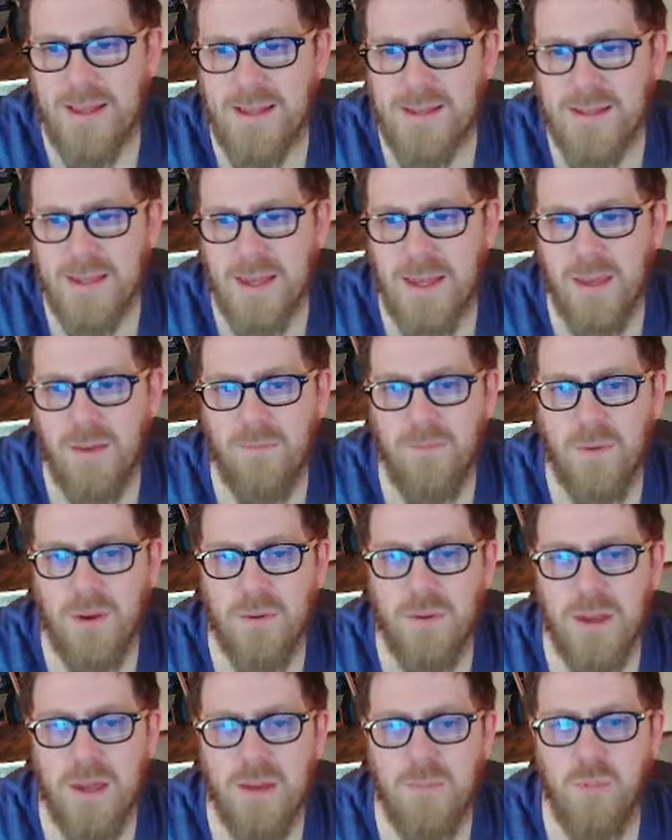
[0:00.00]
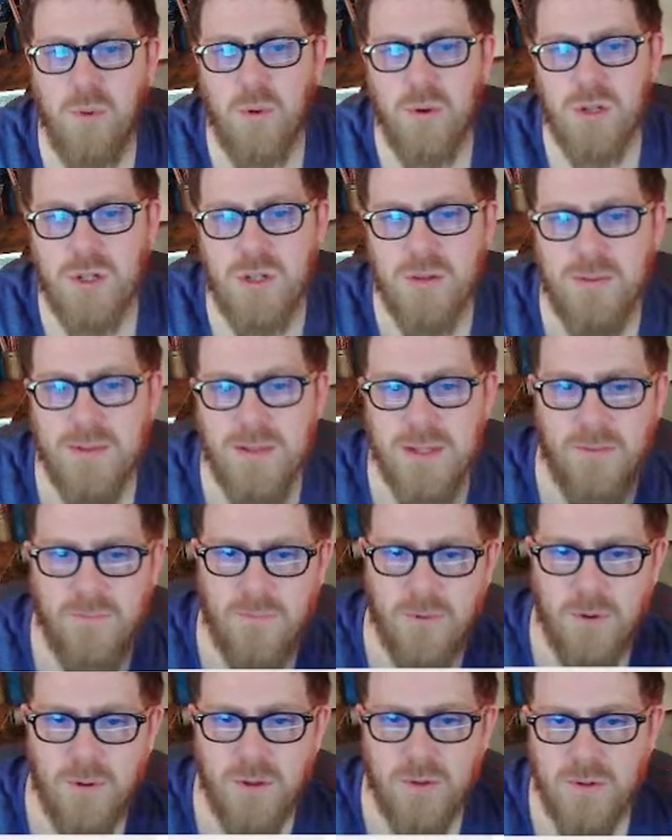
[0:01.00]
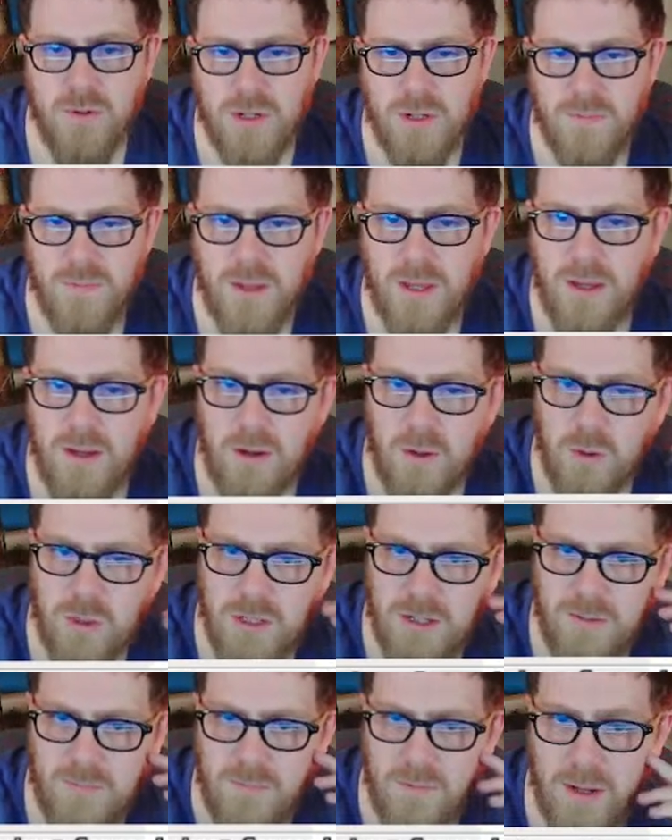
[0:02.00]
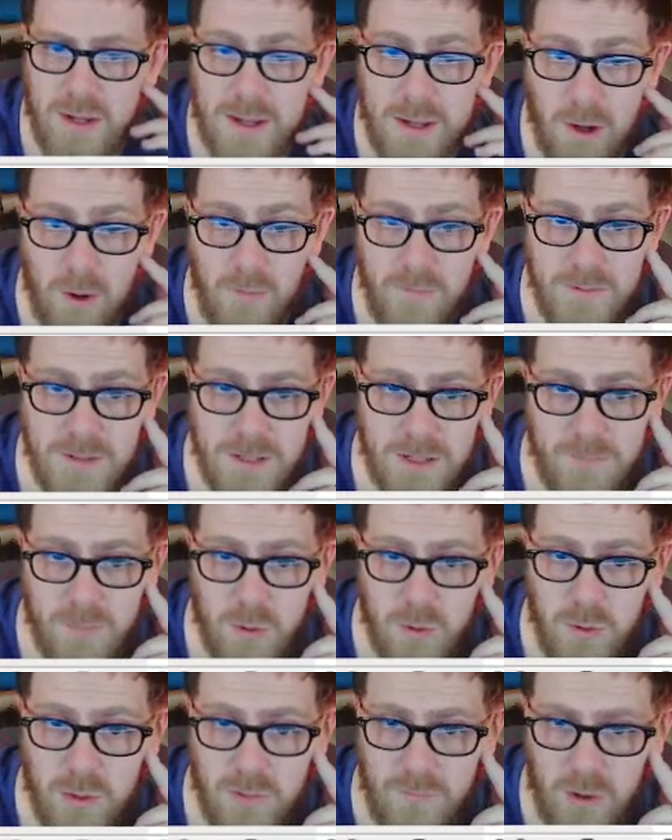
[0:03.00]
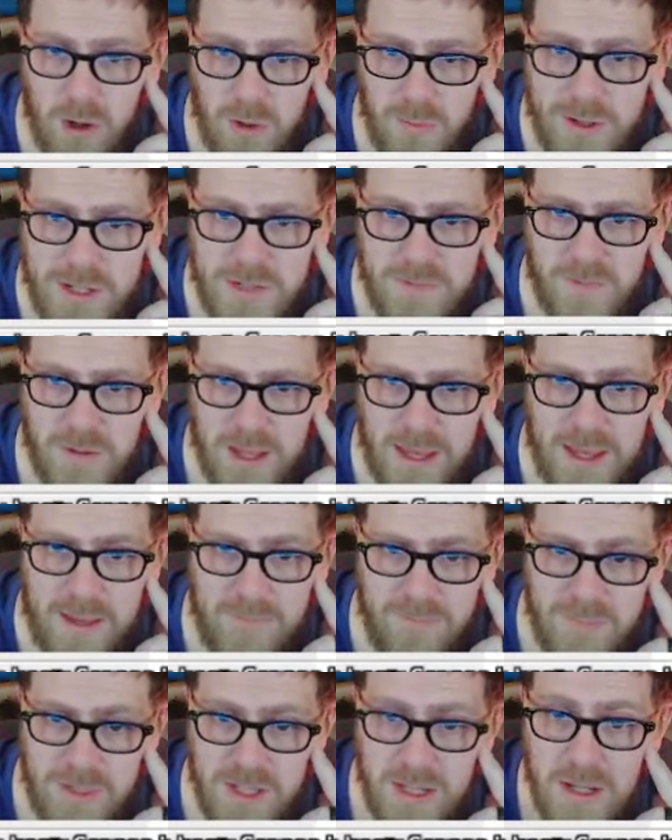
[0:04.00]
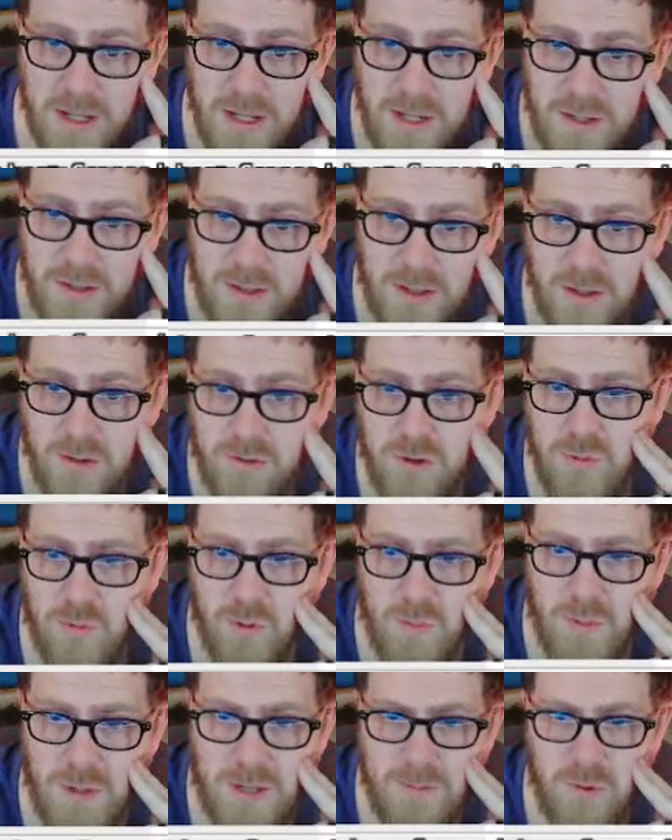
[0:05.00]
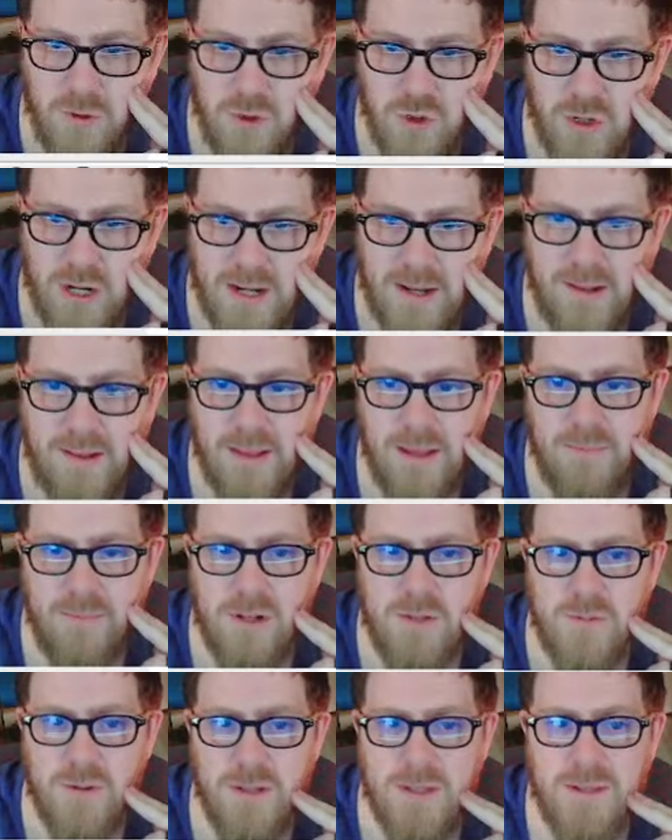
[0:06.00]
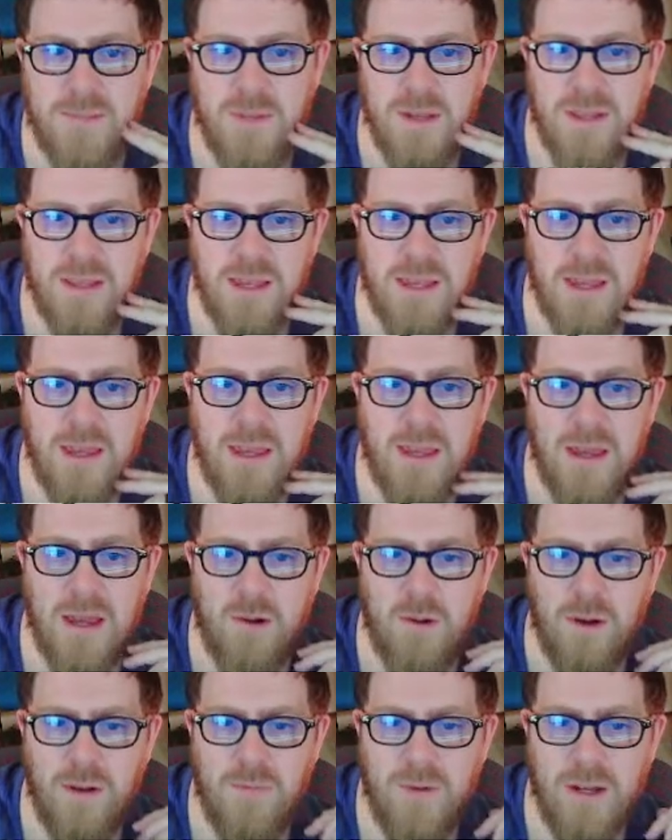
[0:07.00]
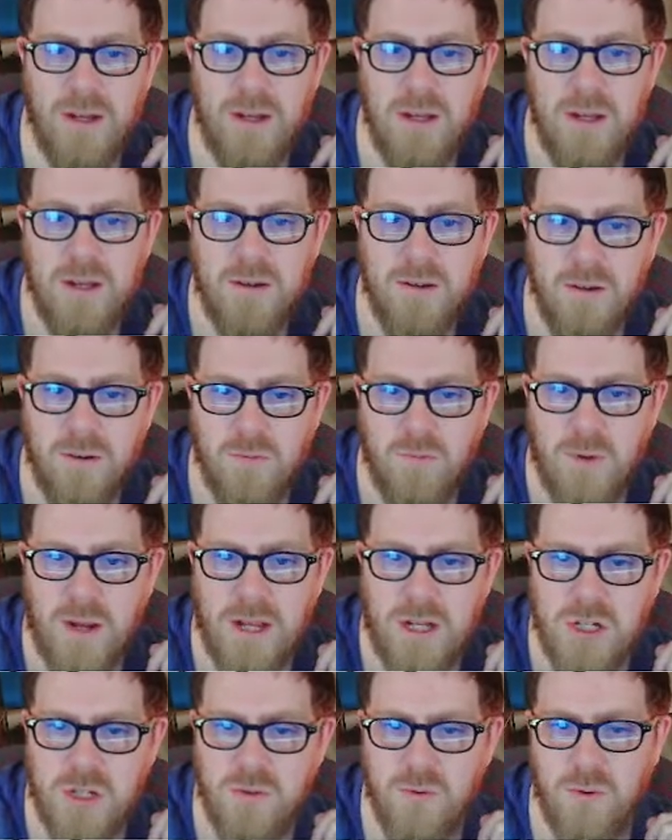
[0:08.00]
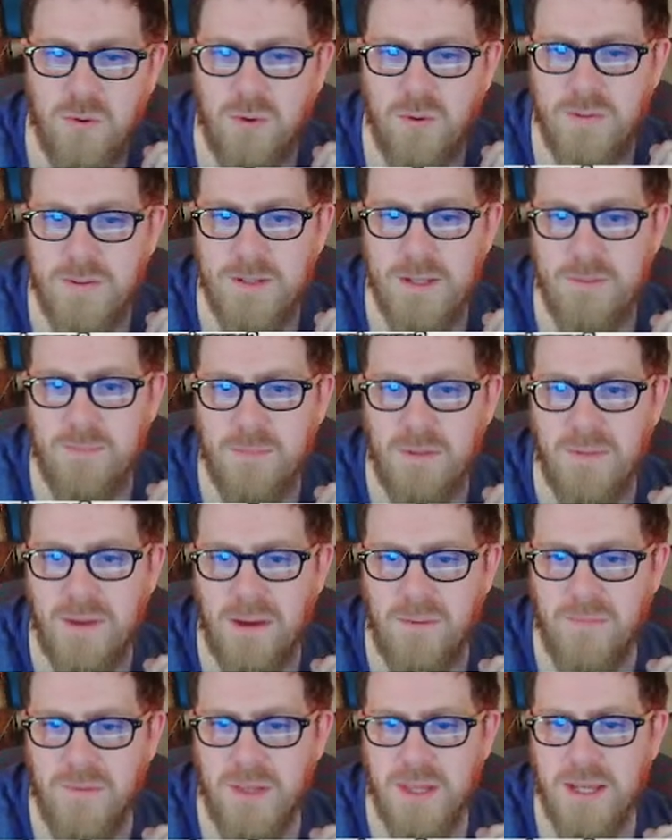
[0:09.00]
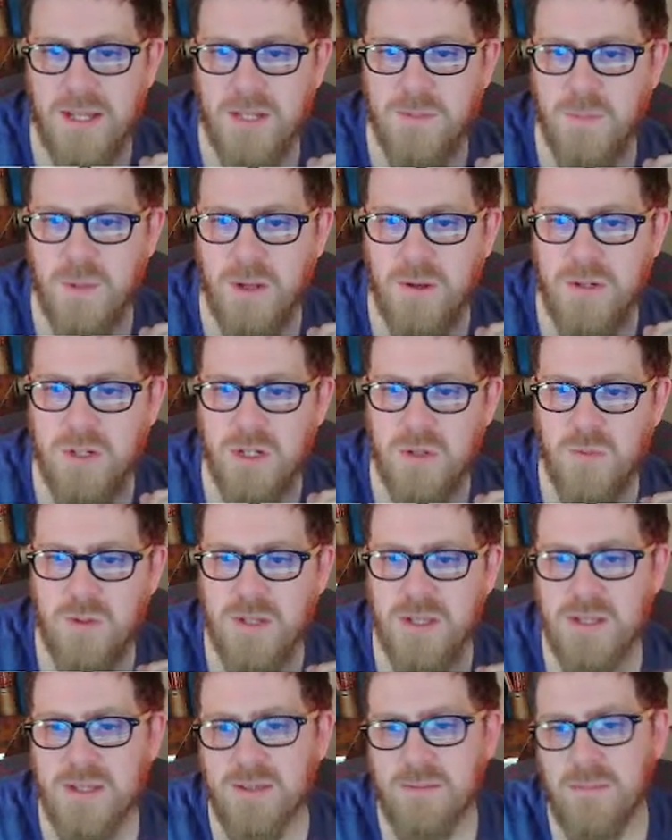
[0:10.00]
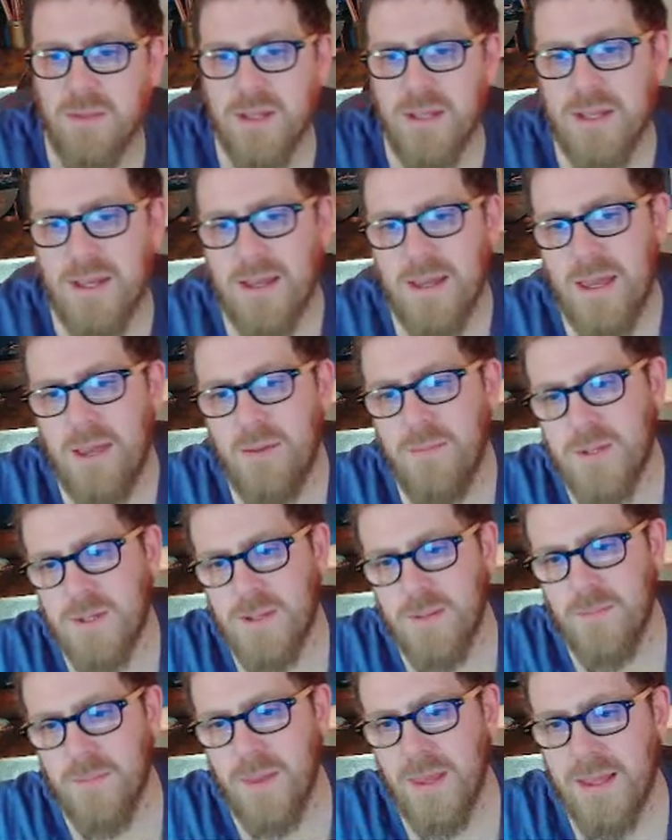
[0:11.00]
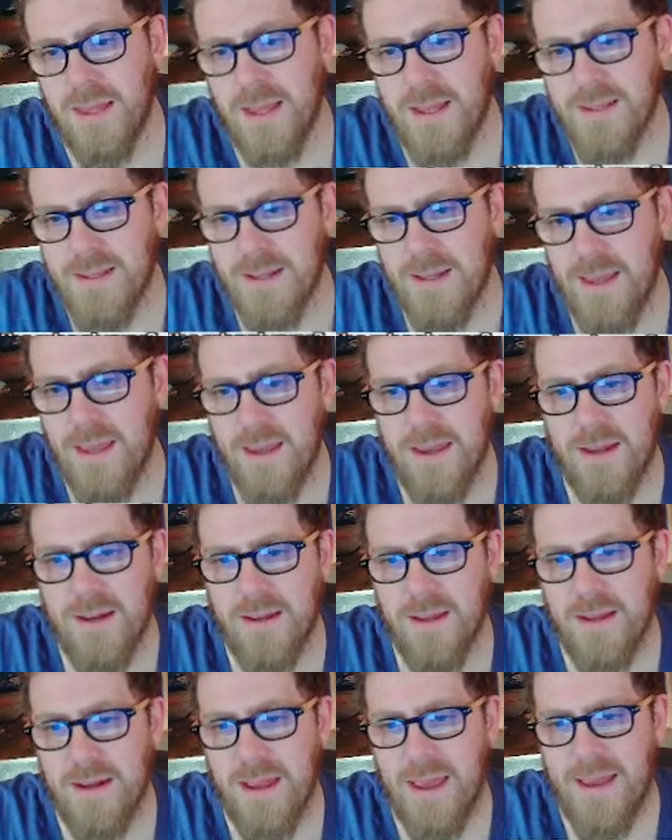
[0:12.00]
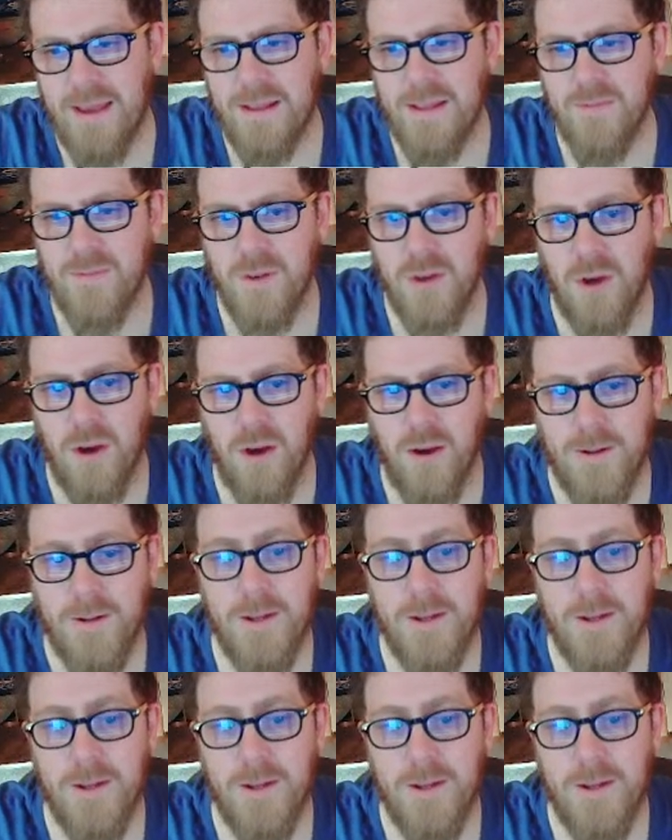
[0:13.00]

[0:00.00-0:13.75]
at Heathrow Airport shoots up through the roof, engulfed in a ball of orange flames. The usual people try to claim responsibility. However, no rational cause can be found for the explosion. It was simply designated an act of God.